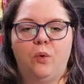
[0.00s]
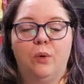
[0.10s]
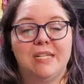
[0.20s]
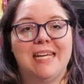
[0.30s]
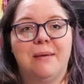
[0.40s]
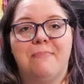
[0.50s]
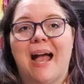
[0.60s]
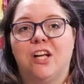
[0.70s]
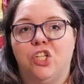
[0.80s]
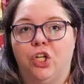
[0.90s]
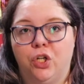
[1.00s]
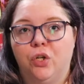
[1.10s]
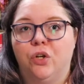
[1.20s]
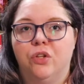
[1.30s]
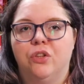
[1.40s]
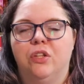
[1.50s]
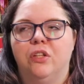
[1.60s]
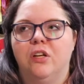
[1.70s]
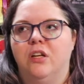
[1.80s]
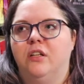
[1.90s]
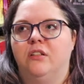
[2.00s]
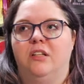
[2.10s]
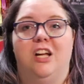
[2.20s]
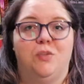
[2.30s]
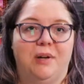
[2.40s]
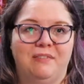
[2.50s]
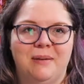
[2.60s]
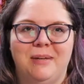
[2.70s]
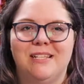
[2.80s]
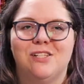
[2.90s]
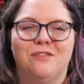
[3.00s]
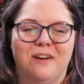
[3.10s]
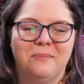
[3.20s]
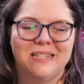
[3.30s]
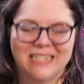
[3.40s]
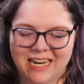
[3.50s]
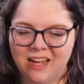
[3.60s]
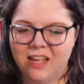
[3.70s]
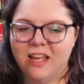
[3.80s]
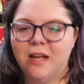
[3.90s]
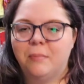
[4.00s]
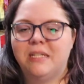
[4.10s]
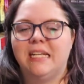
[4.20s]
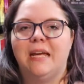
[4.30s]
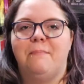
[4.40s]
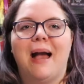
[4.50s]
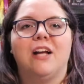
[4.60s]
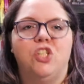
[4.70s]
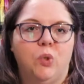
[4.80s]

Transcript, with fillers: or to get back to Earth, not to where her family is because her family's dead, but to get back